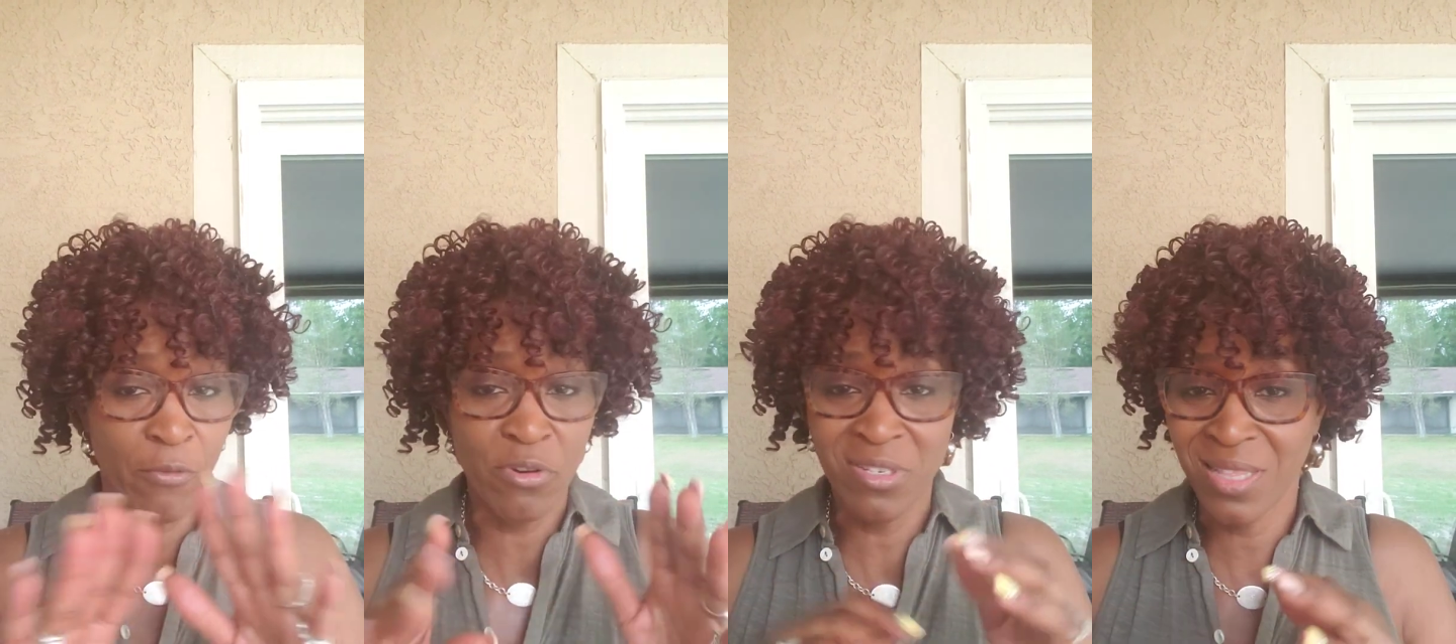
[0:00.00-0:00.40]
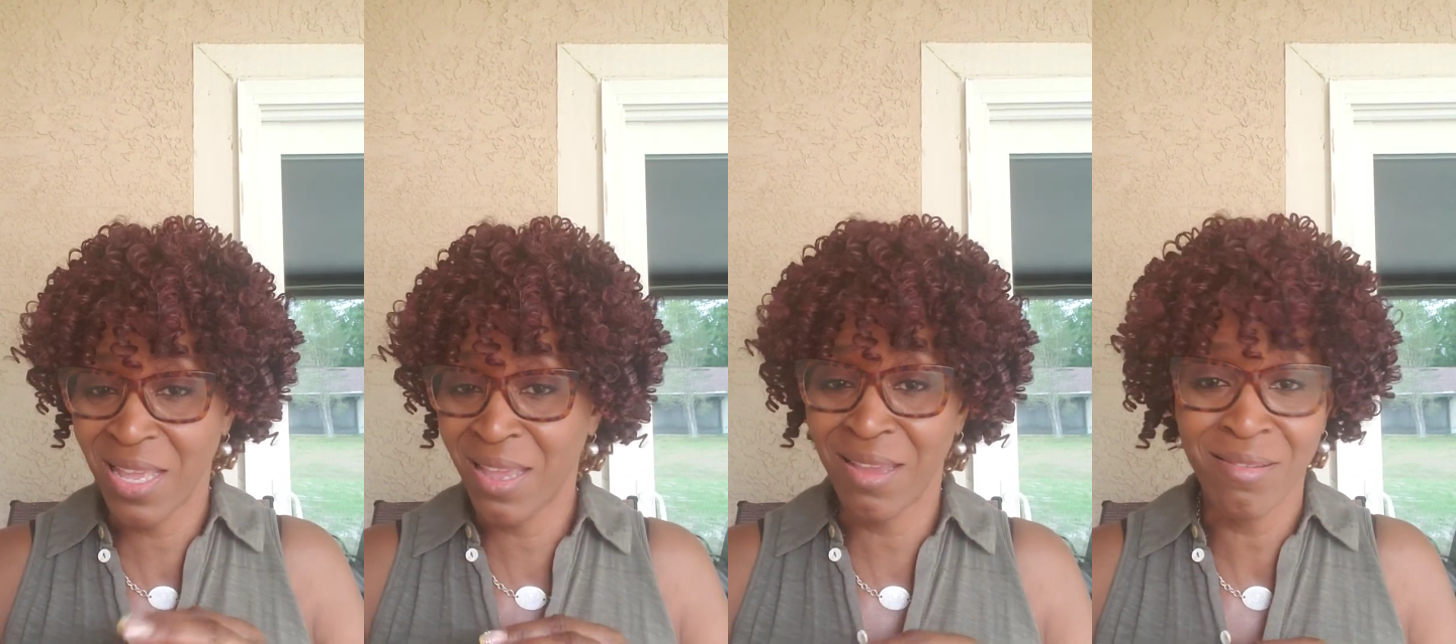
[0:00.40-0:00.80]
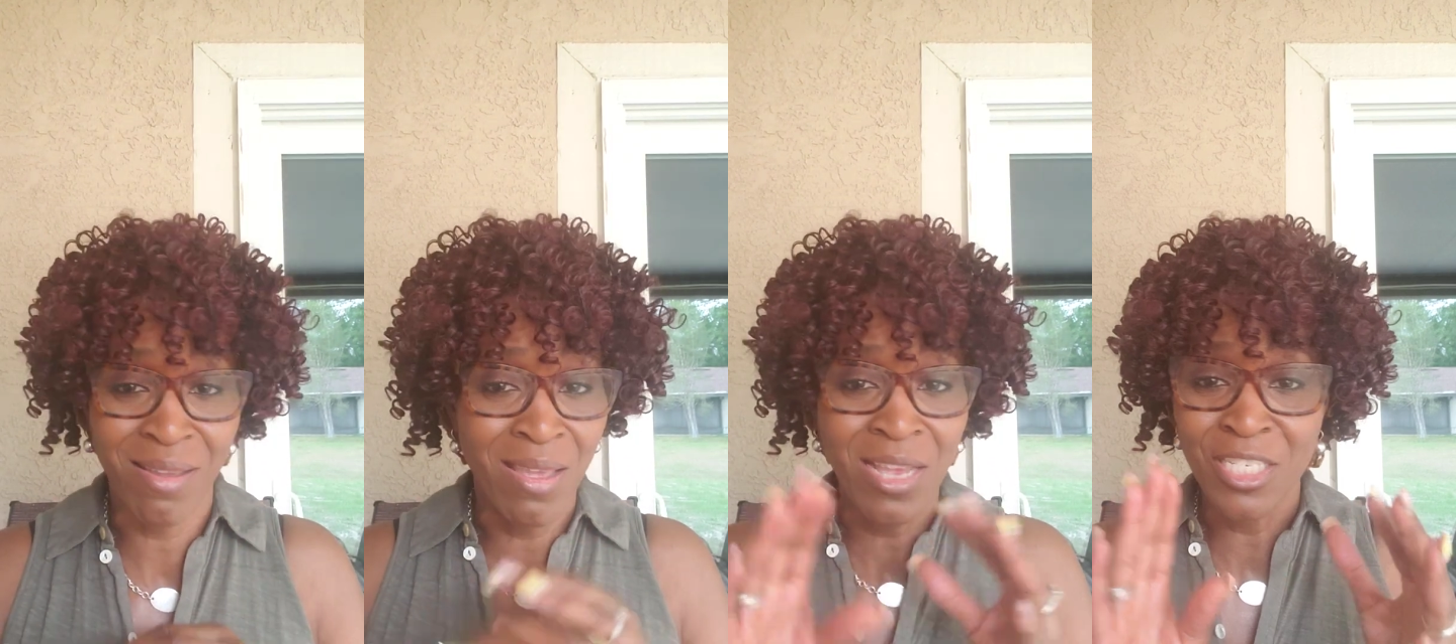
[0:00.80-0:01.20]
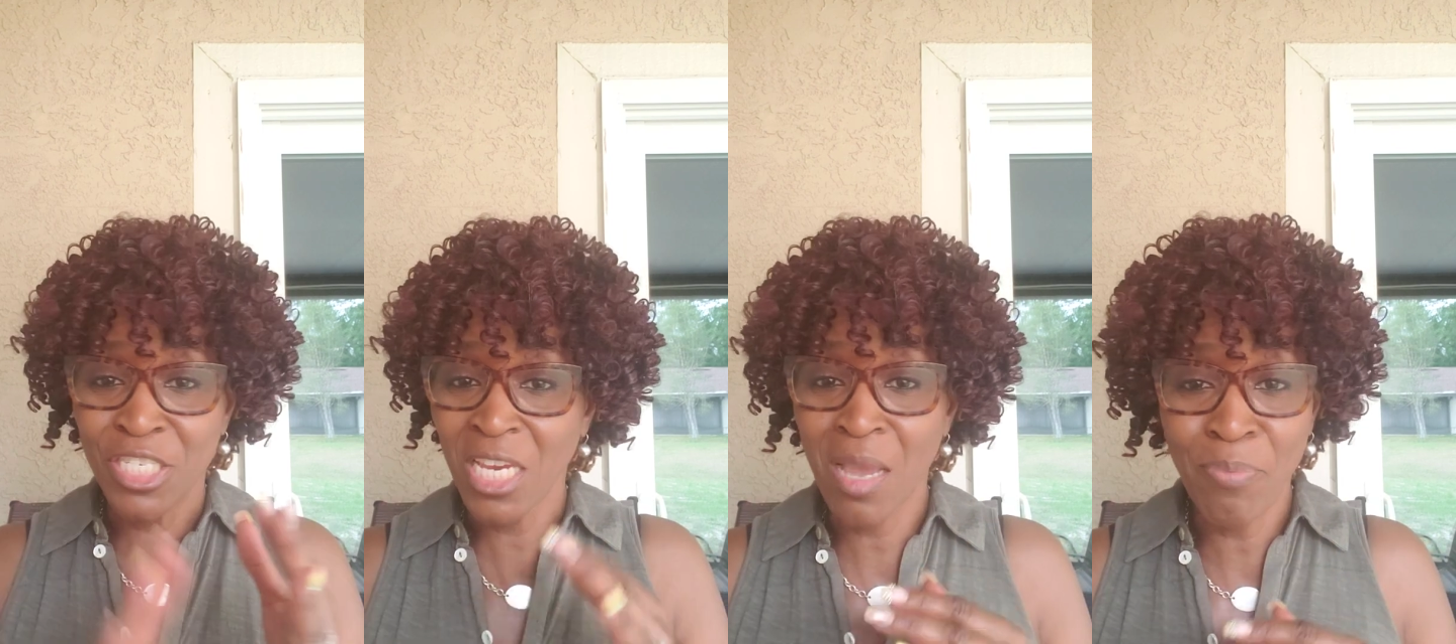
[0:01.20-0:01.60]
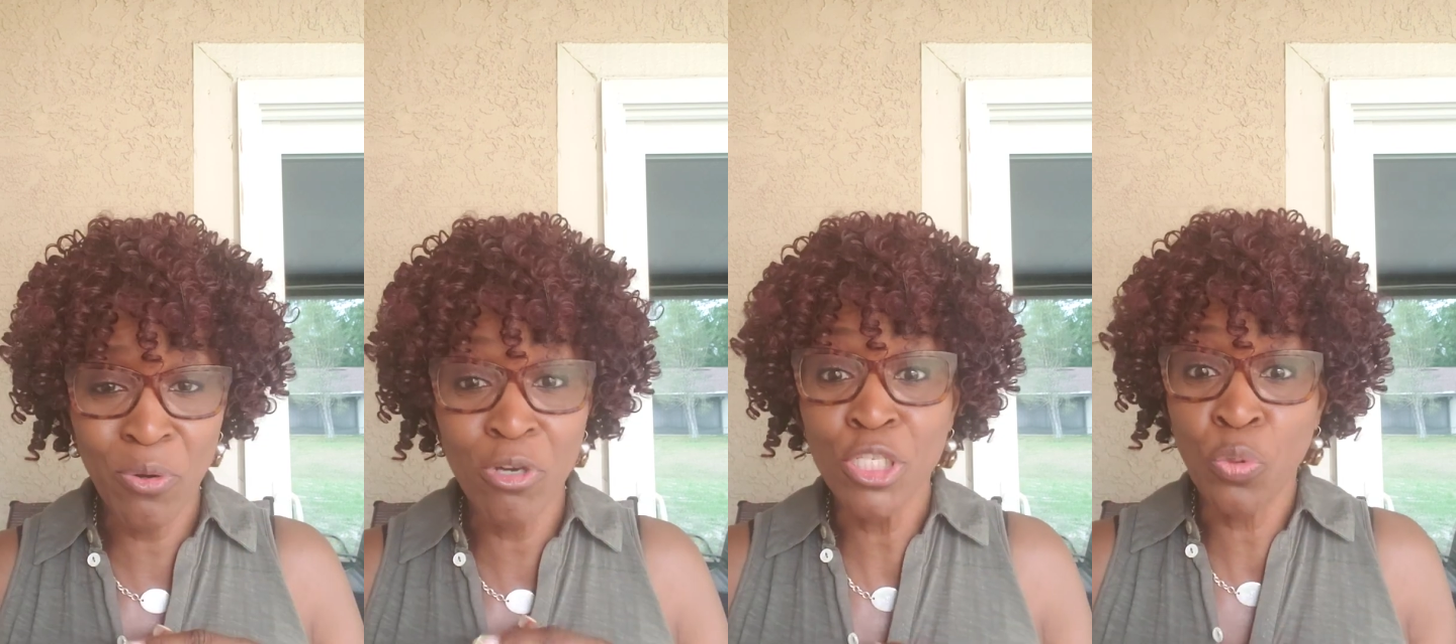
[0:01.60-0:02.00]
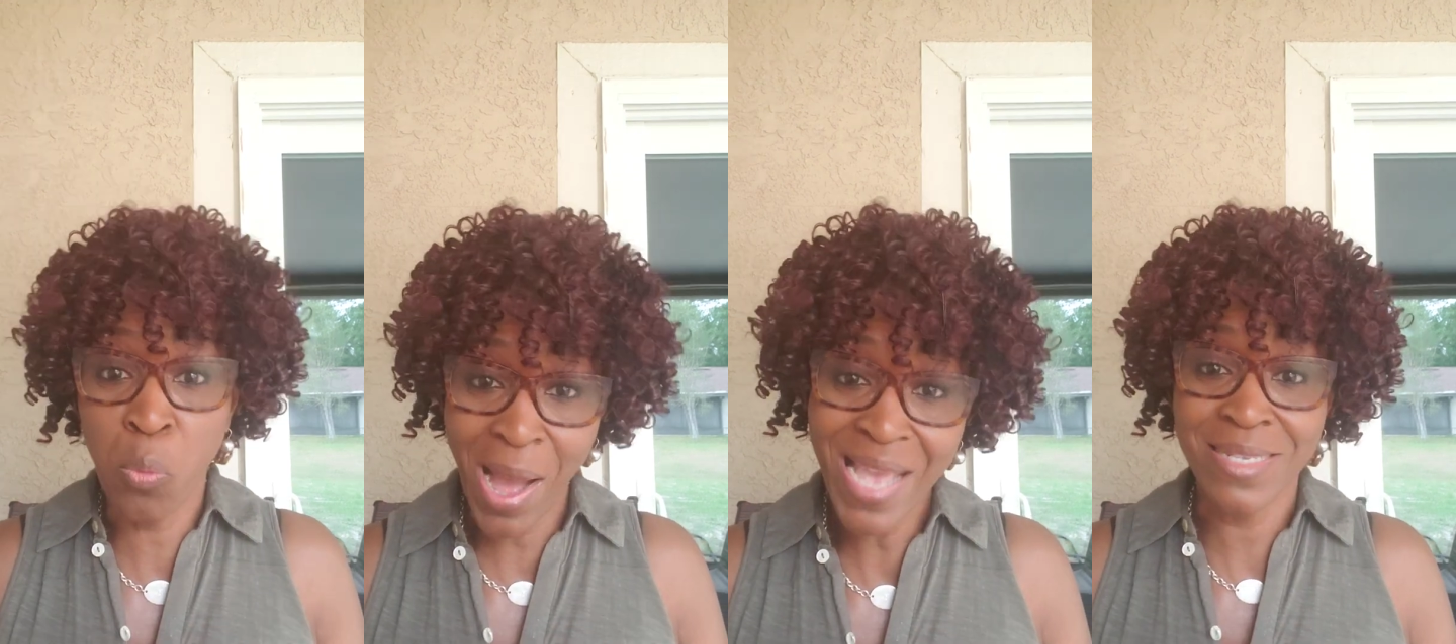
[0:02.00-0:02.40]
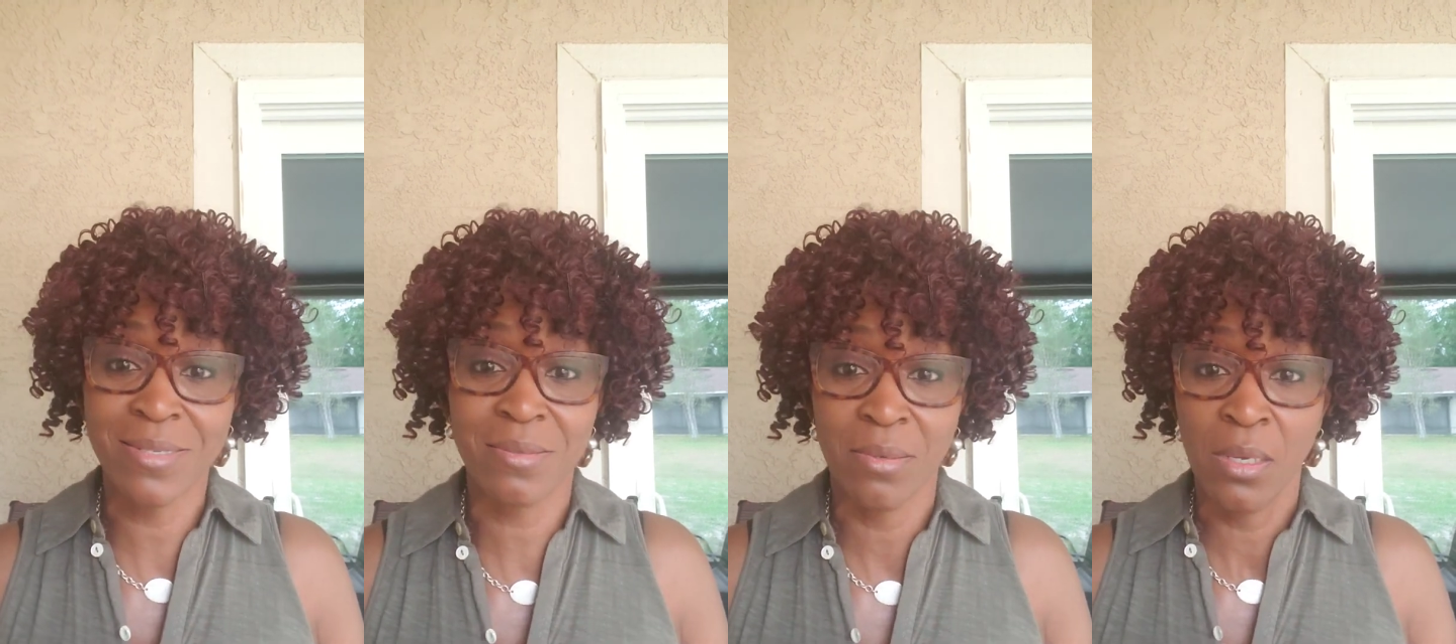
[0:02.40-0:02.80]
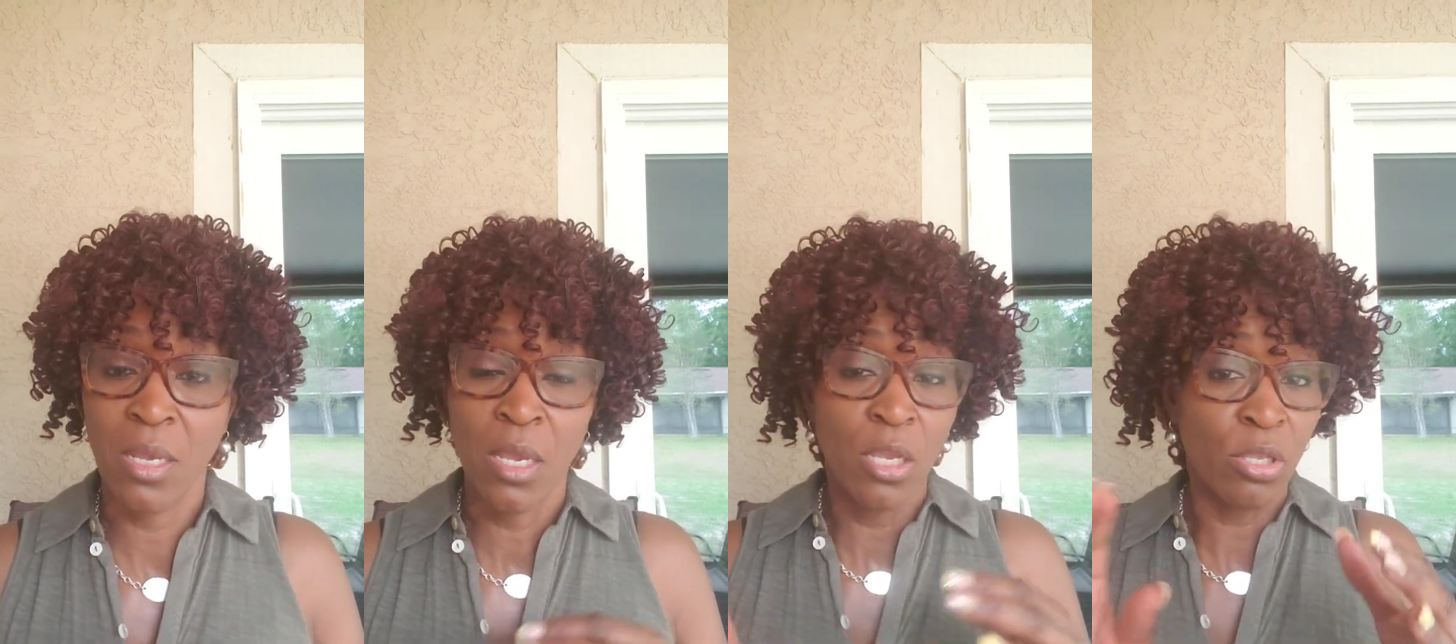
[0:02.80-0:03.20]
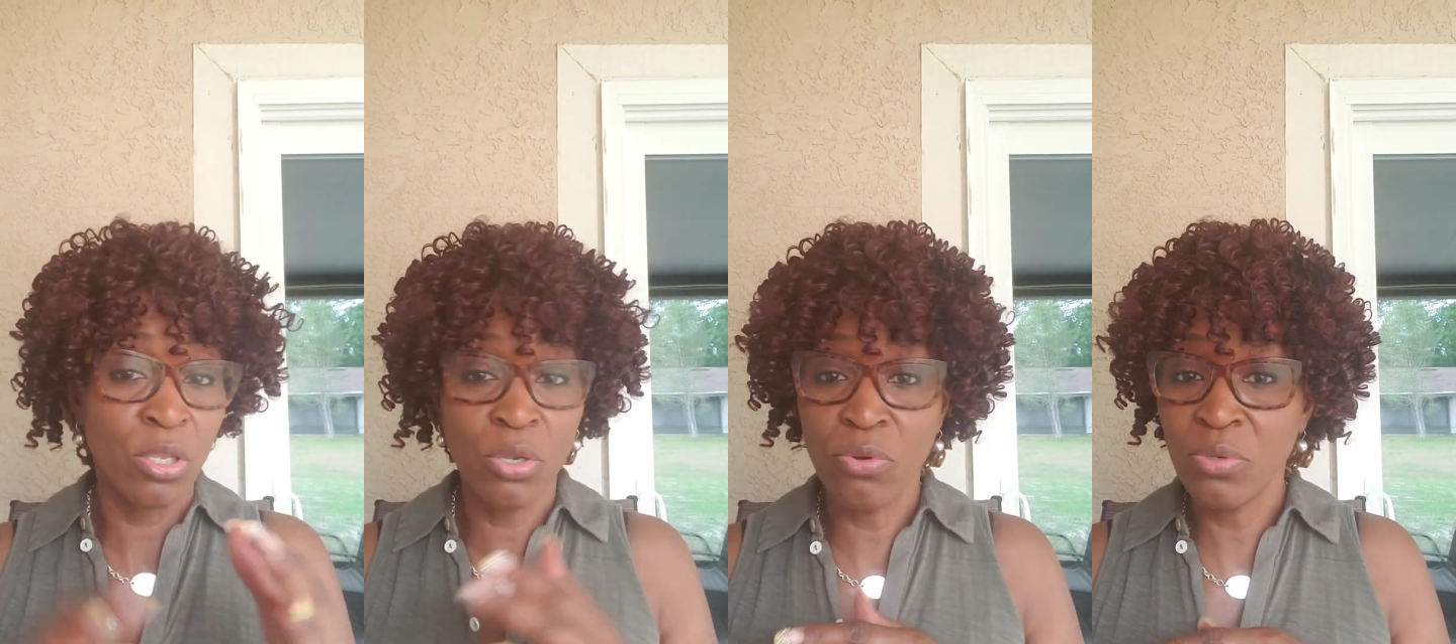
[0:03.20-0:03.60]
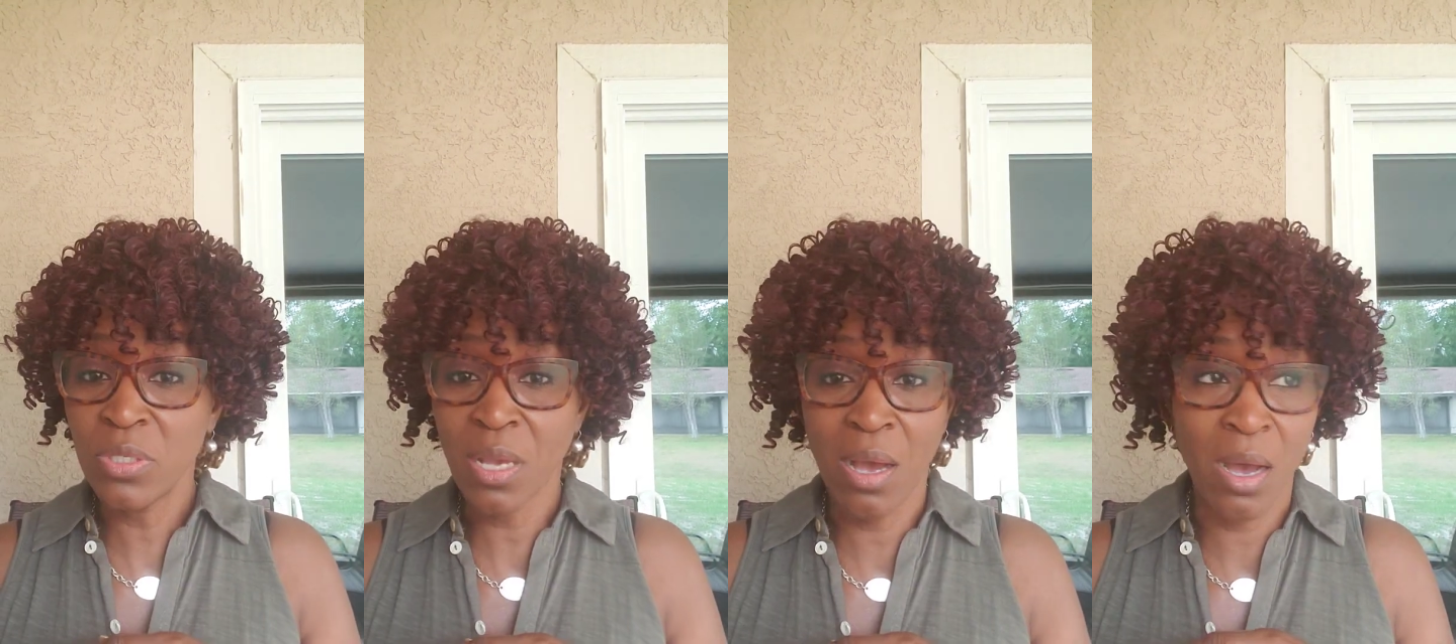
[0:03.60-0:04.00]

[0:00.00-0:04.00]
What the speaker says: First thing, shampoo it twice. Use